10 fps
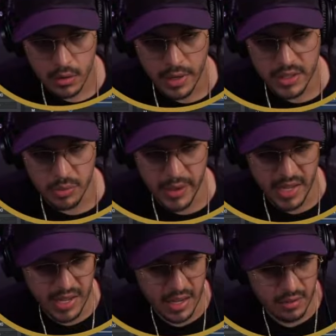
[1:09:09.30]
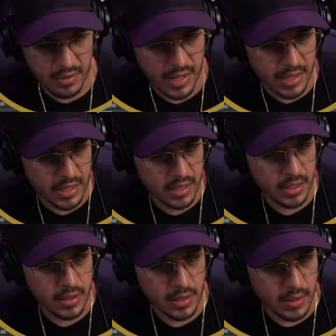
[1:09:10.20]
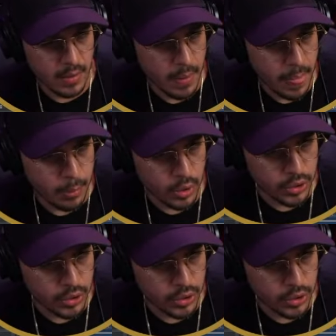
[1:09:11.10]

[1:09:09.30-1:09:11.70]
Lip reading: Right, just make it kind of like more